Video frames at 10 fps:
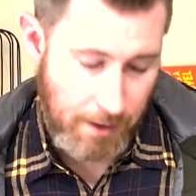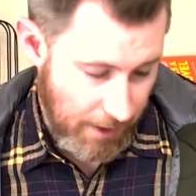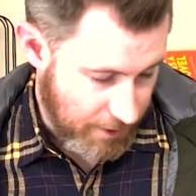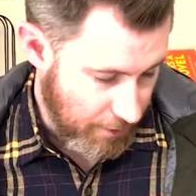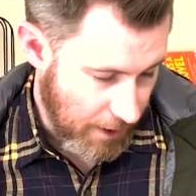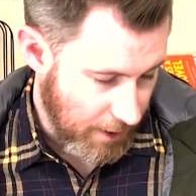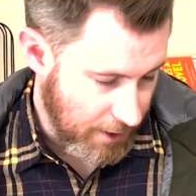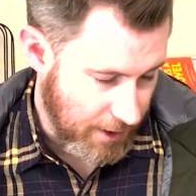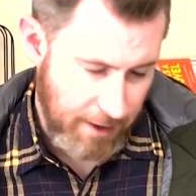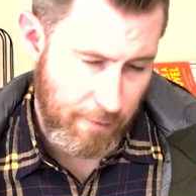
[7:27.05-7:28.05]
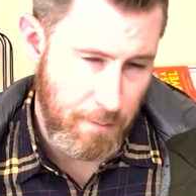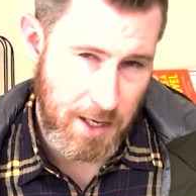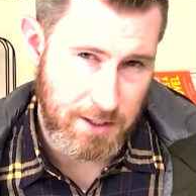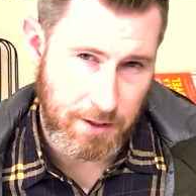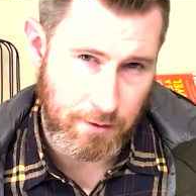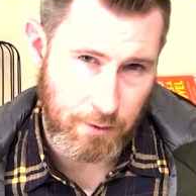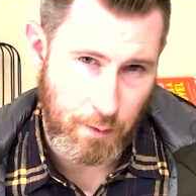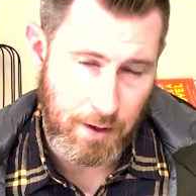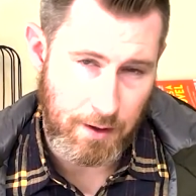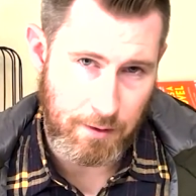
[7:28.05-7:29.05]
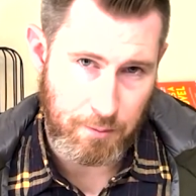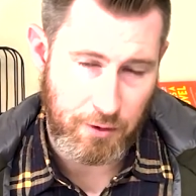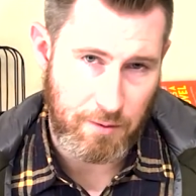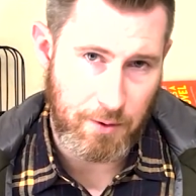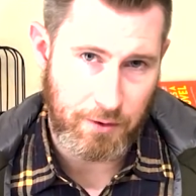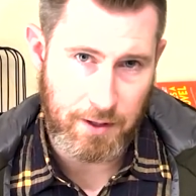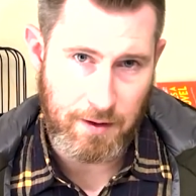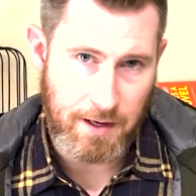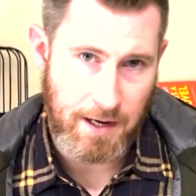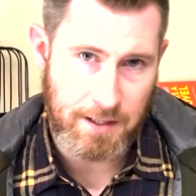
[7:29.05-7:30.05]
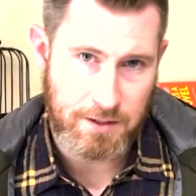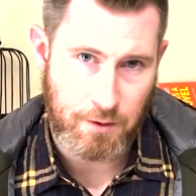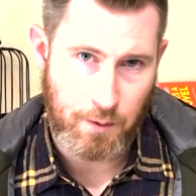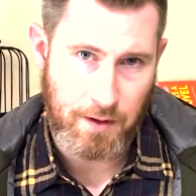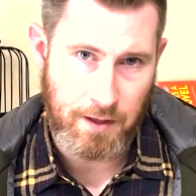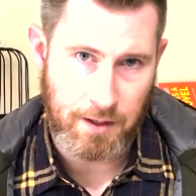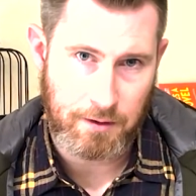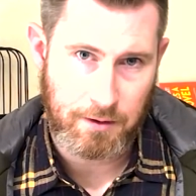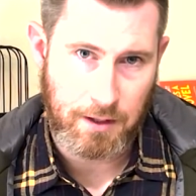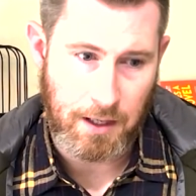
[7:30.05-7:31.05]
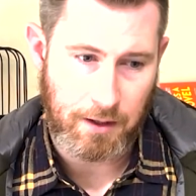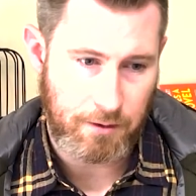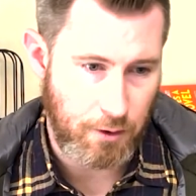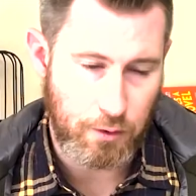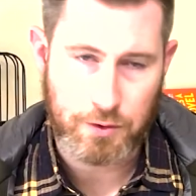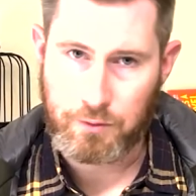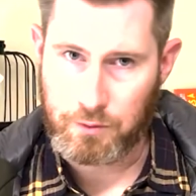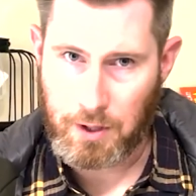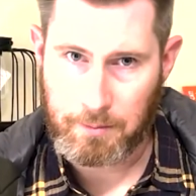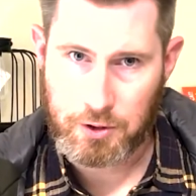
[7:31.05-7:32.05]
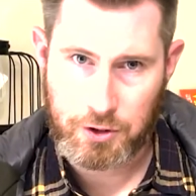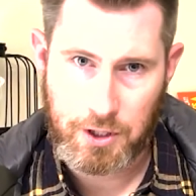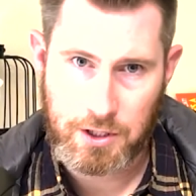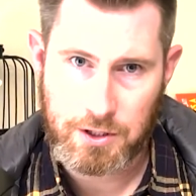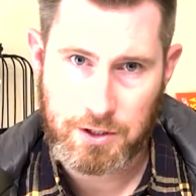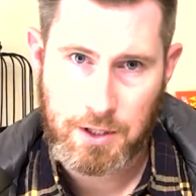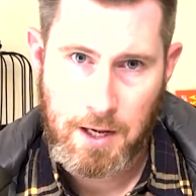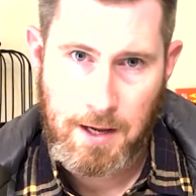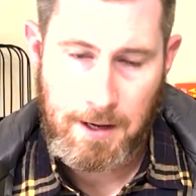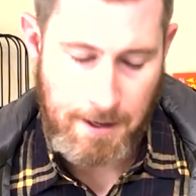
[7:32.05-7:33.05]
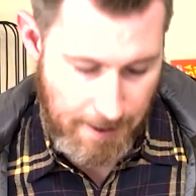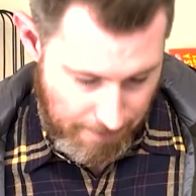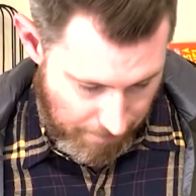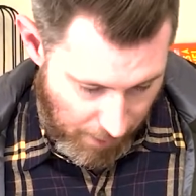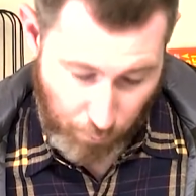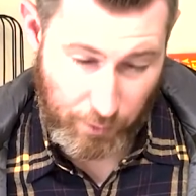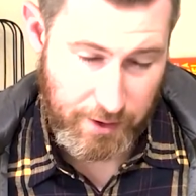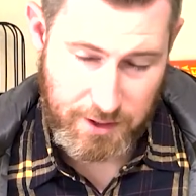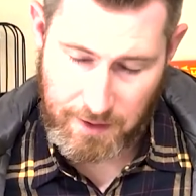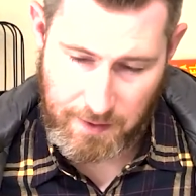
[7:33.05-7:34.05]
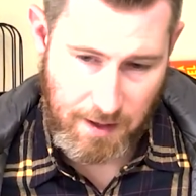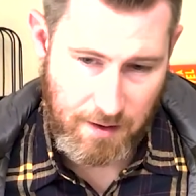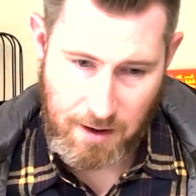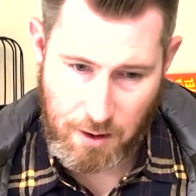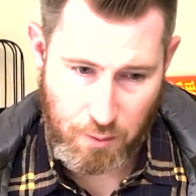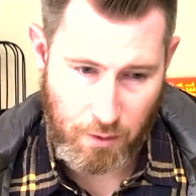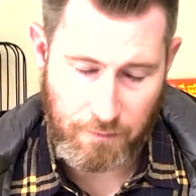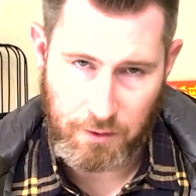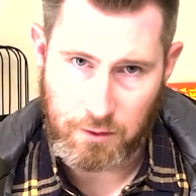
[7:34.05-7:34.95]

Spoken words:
It's kind of amazing the way the breathability that it has and the way that it kind of goes through temperature changes. I wore this in the airport for a